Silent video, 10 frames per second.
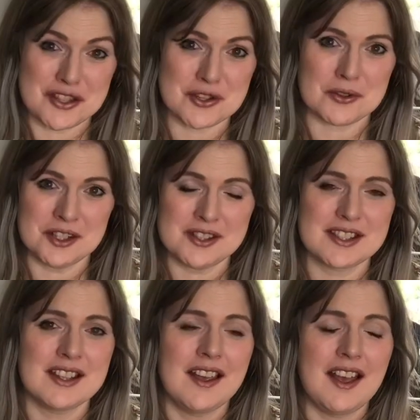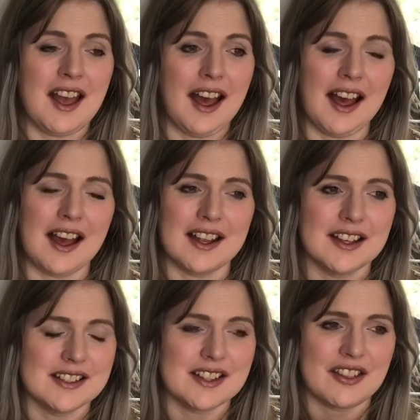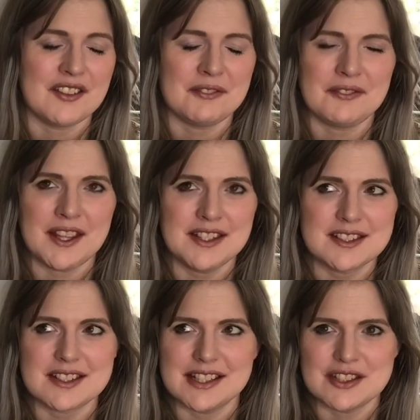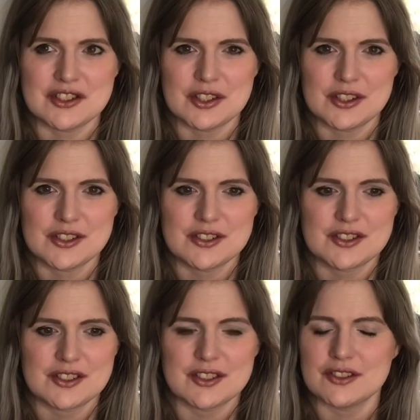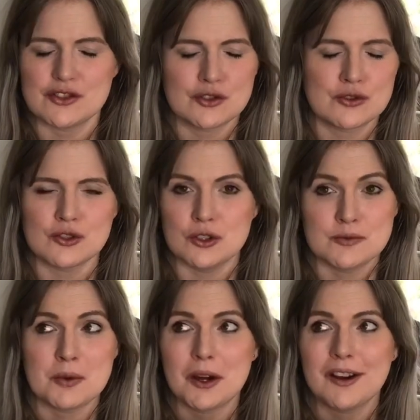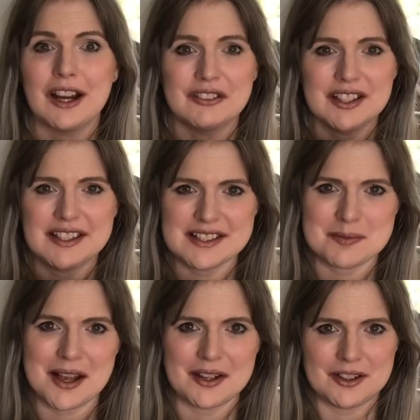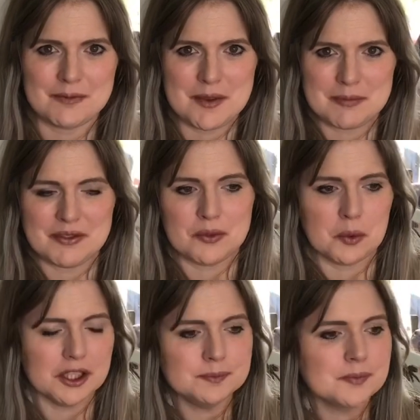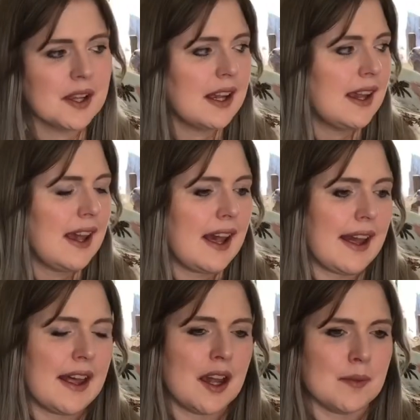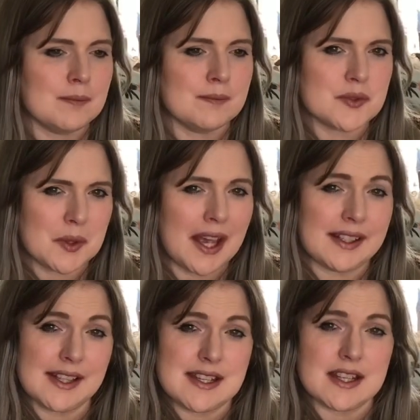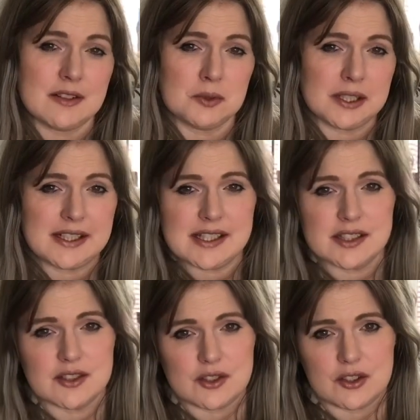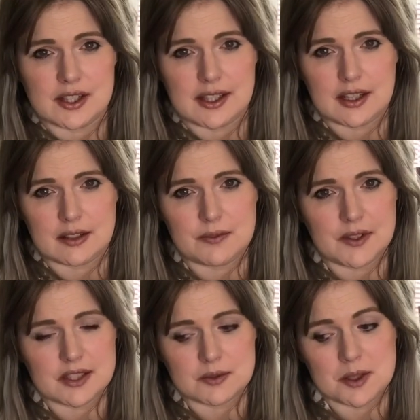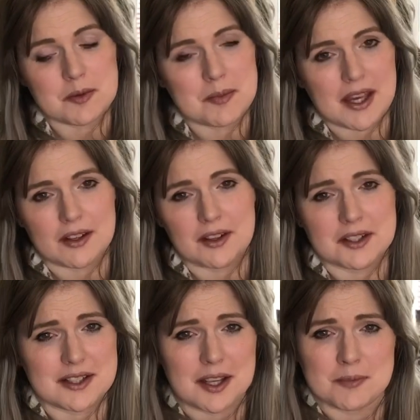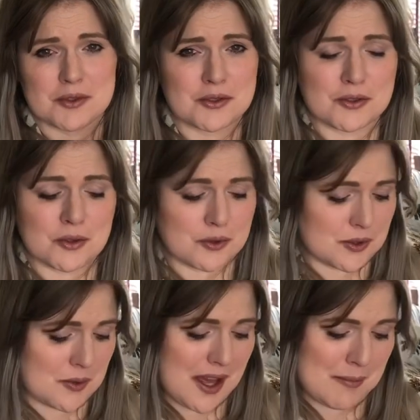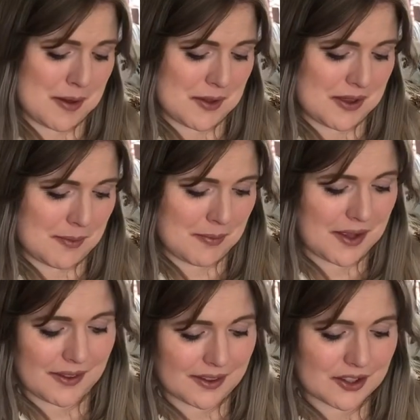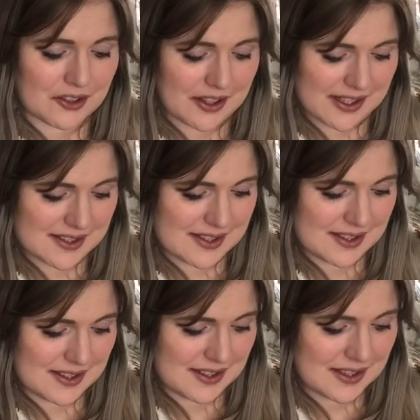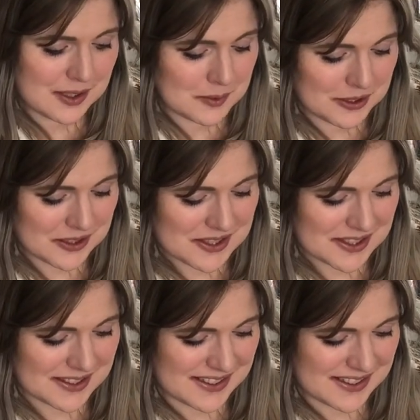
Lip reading: shorts, and the fit is just perfect. It's a pattern I've made before, so I had an idea of what I needed to do to get the fit a wee bit better, and yeah, I'm so happy with them. I think they're great. What are you doing?